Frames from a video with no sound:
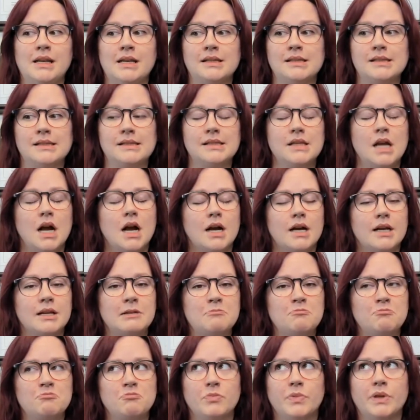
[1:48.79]
it's
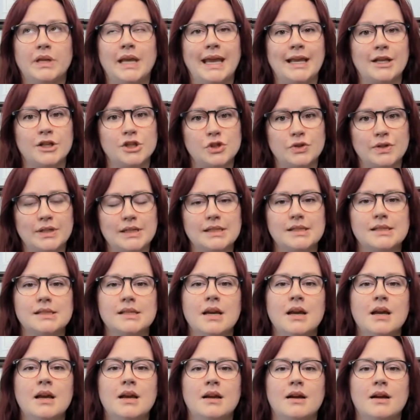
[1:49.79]
non-cancerous.